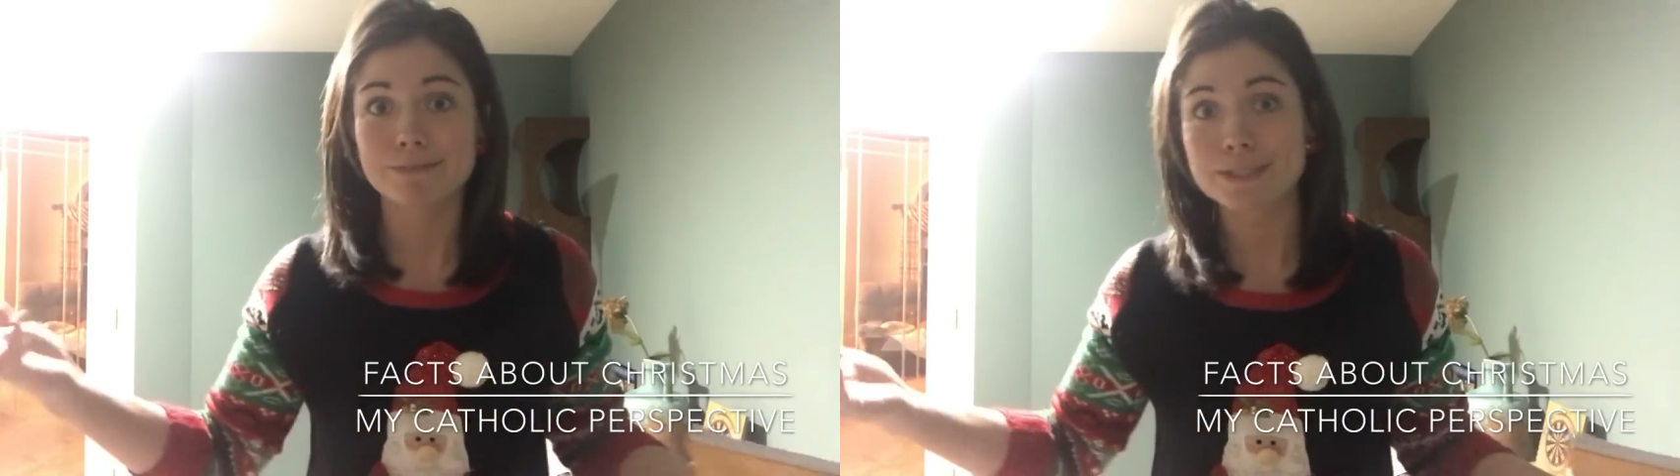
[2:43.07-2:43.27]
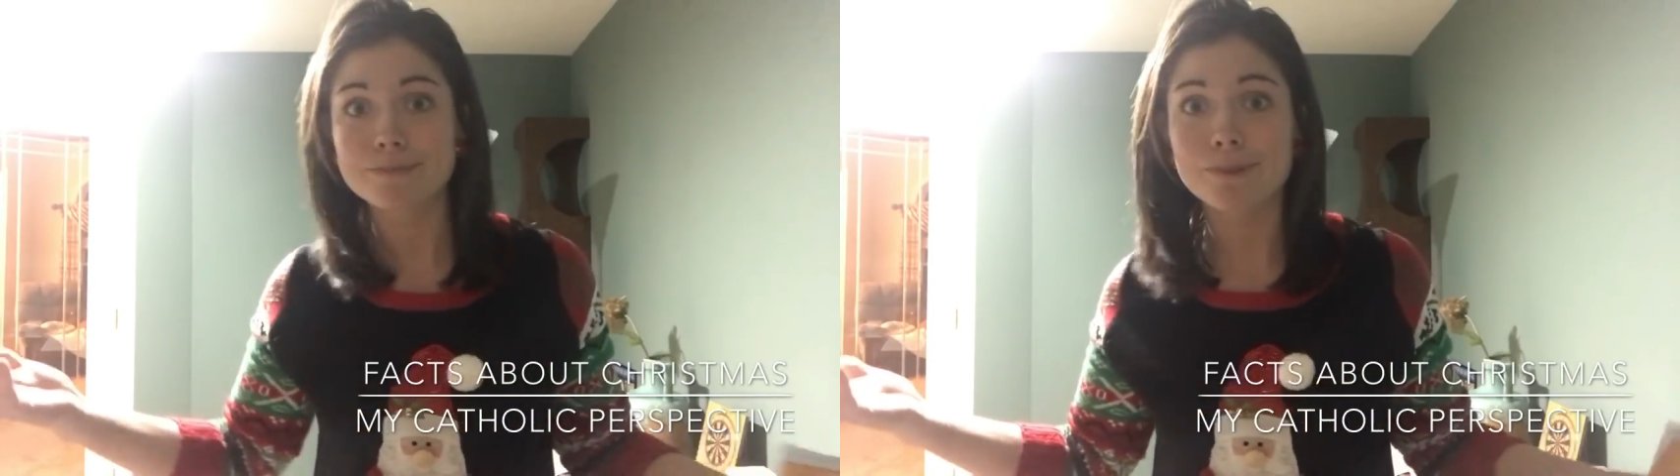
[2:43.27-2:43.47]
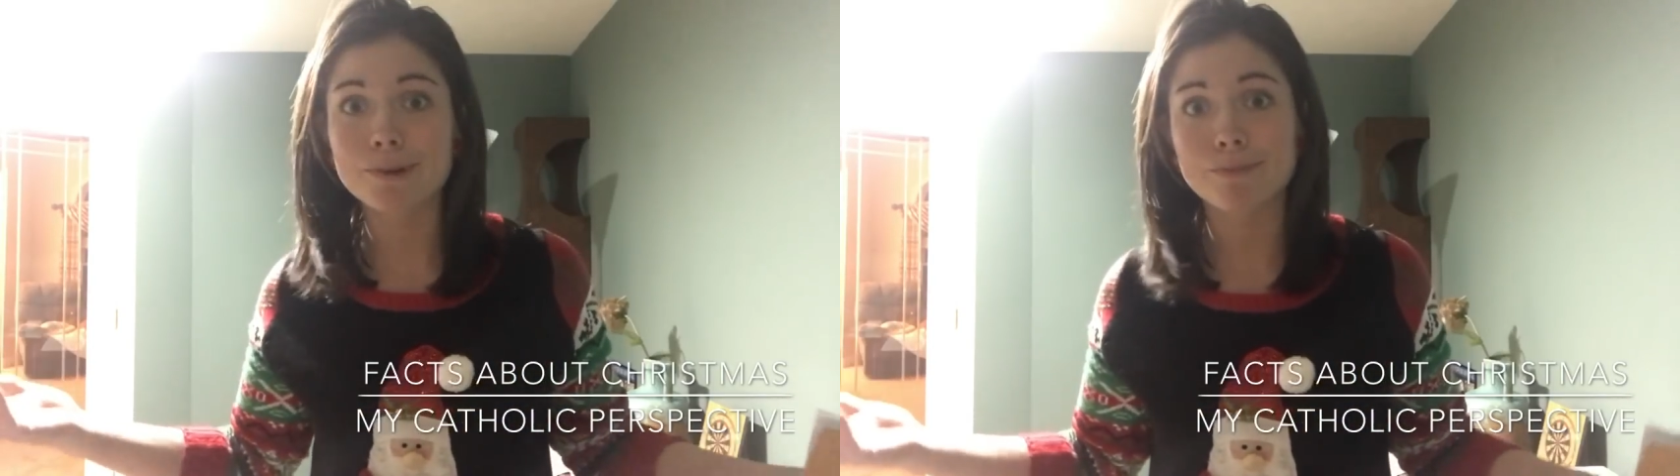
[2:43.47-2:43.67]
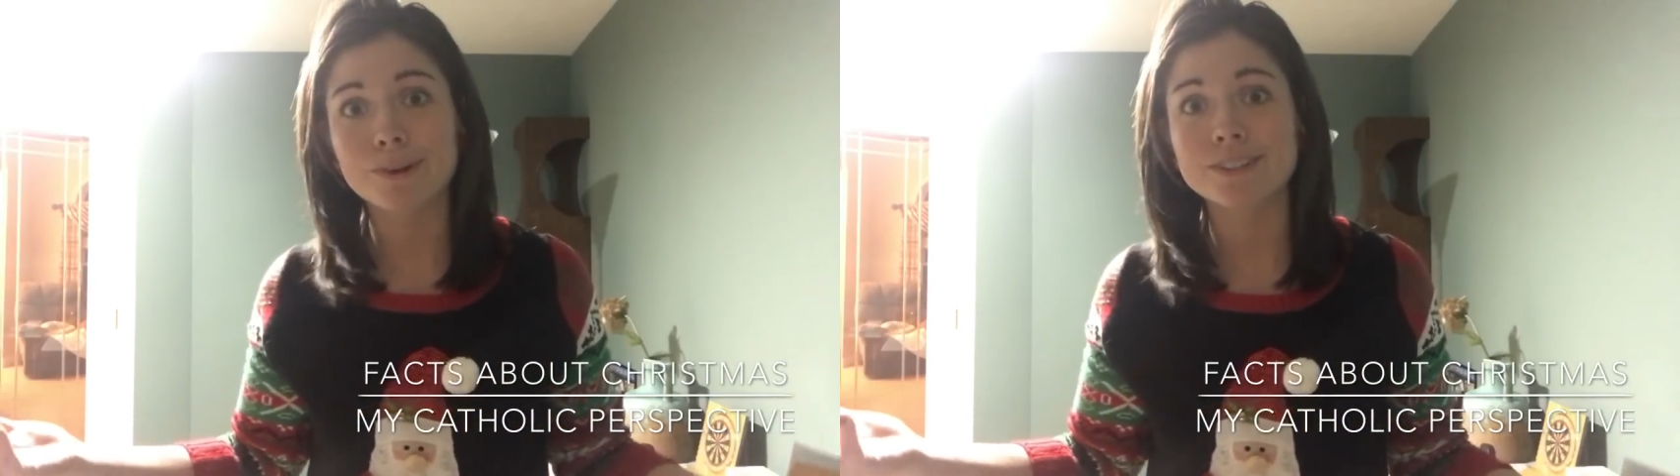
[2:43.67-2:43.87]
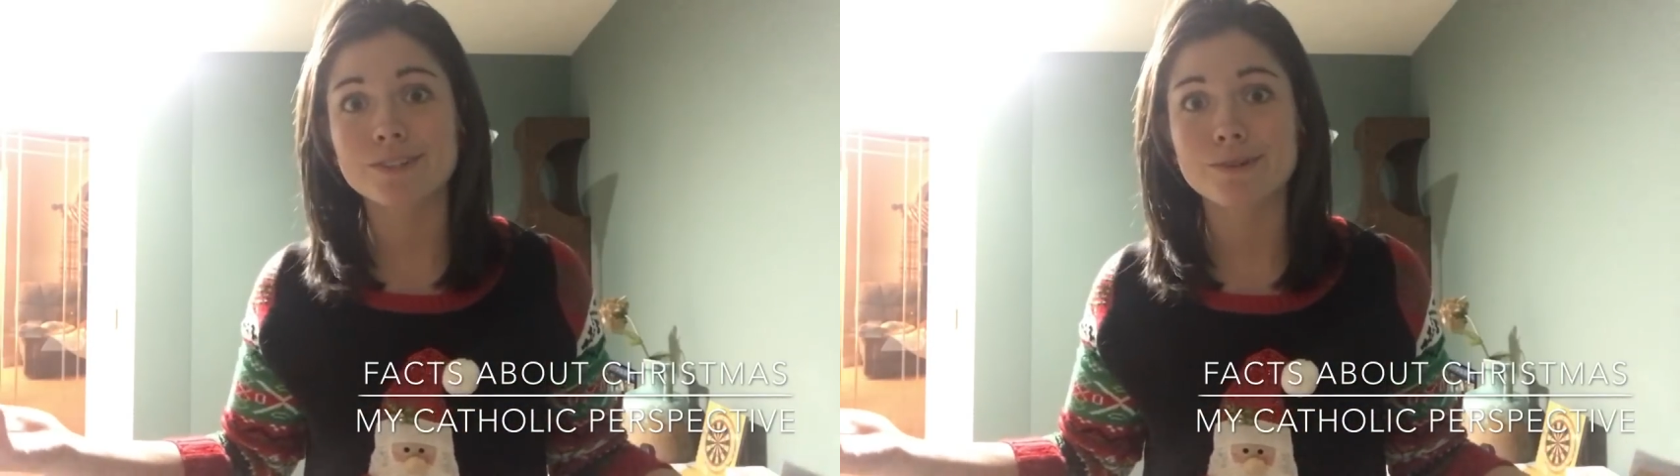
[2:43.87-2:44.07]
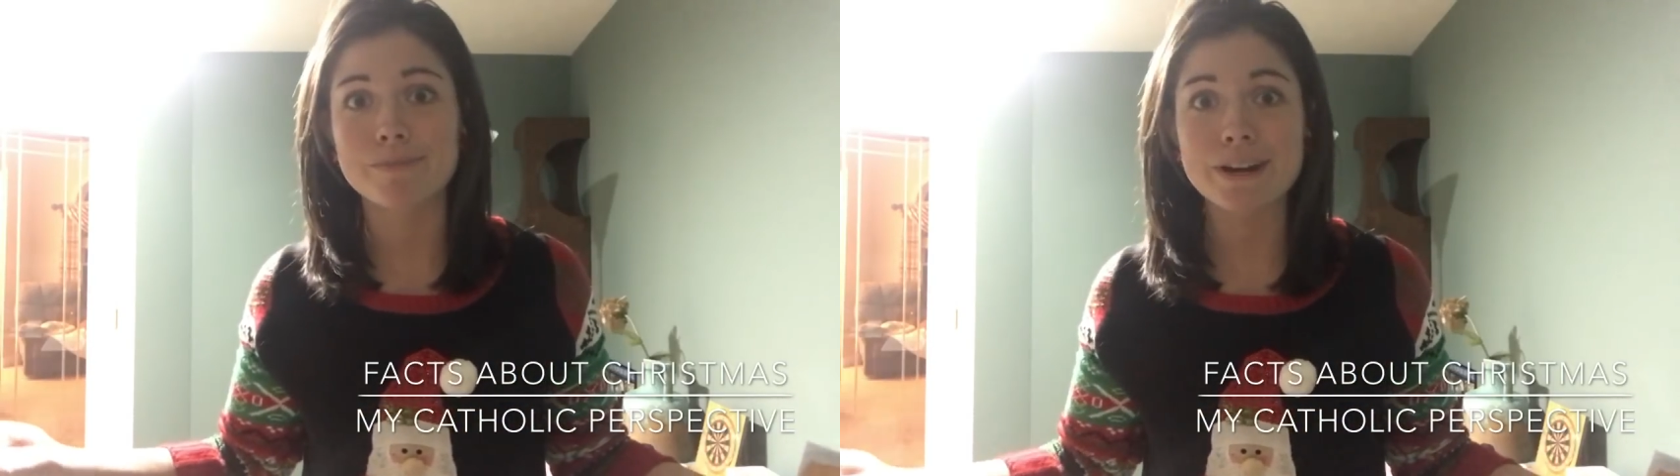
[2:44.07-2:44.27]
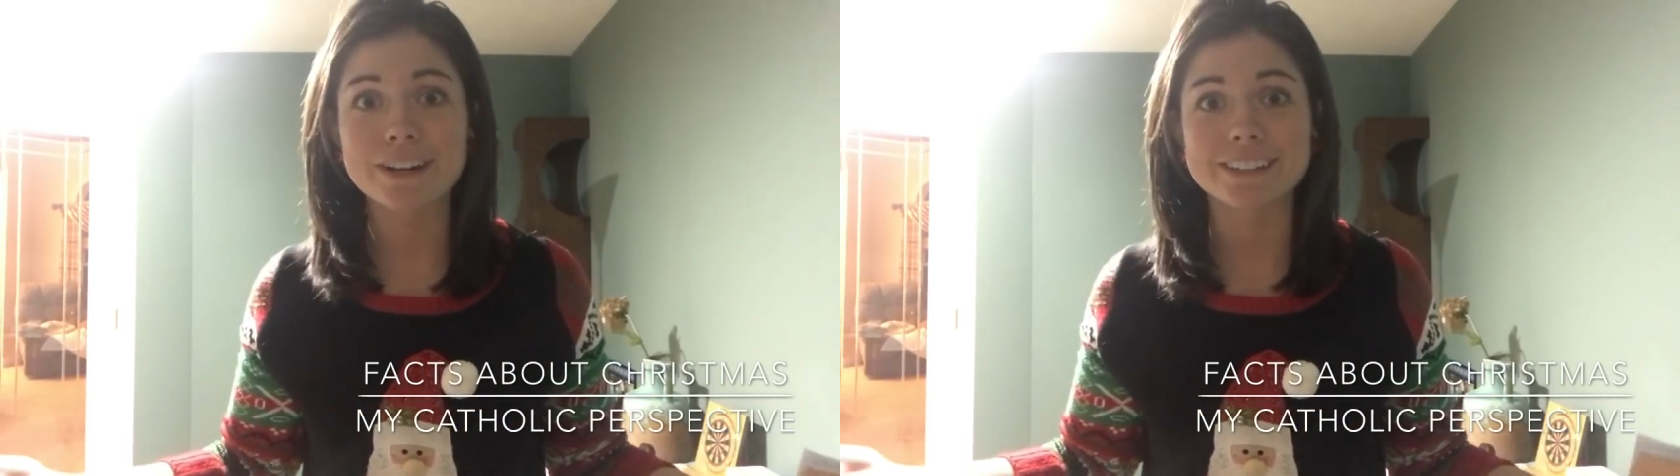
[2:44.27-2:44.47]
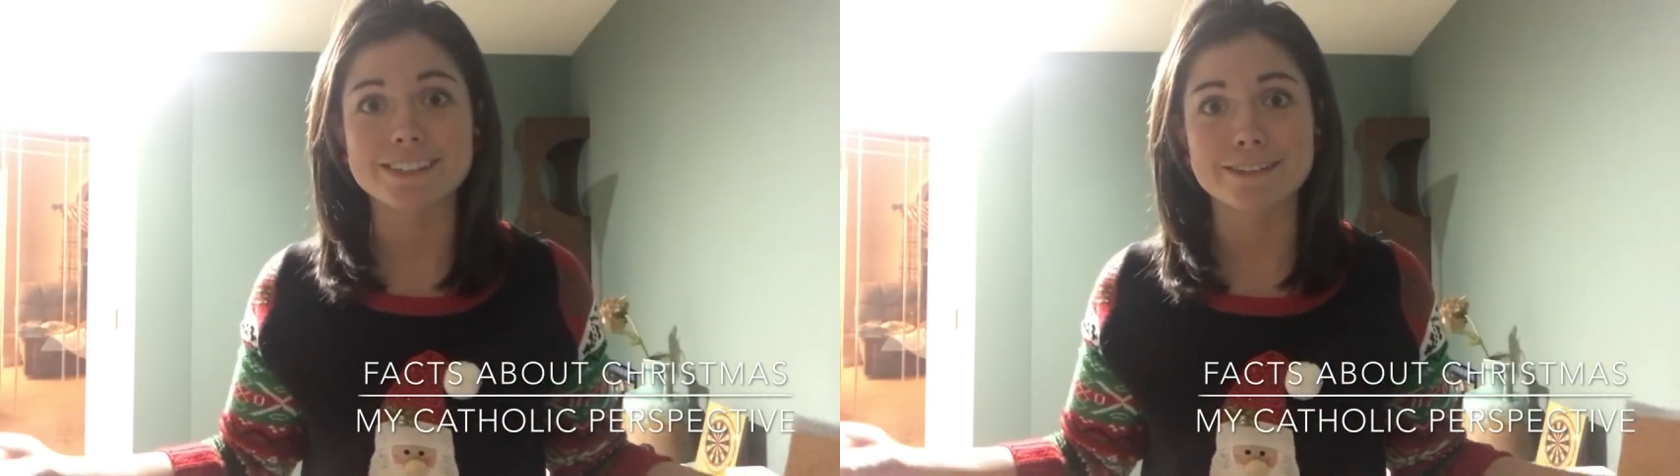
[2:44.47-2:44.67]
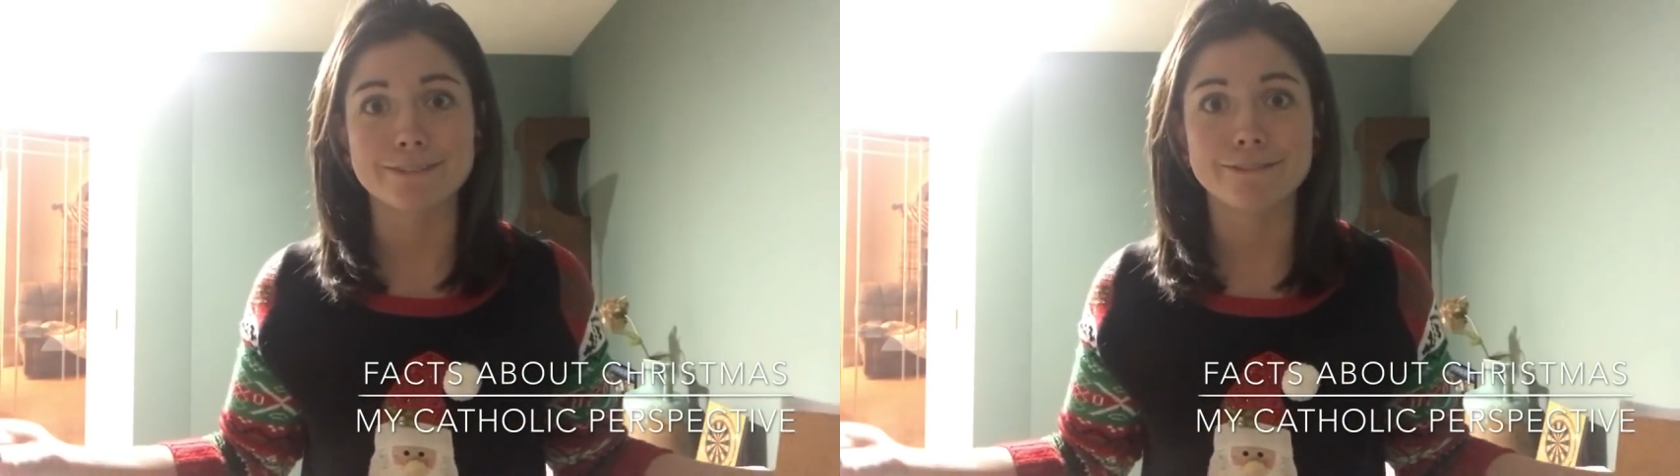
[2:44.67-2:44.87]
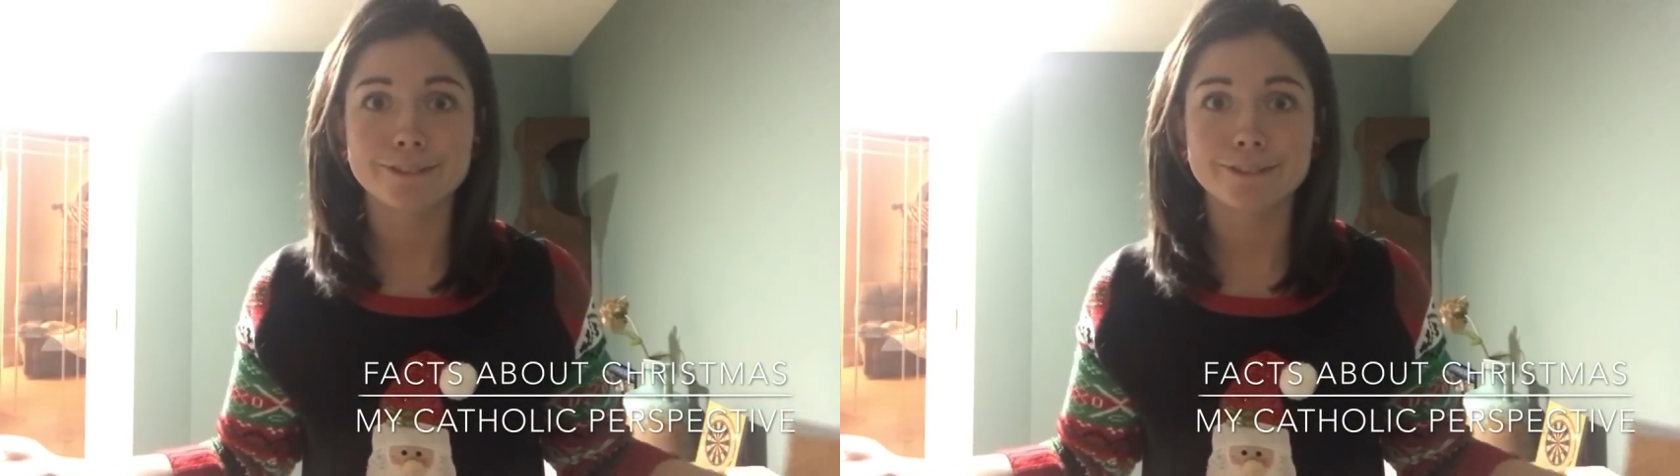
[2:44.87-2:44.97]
what's more important to Americans than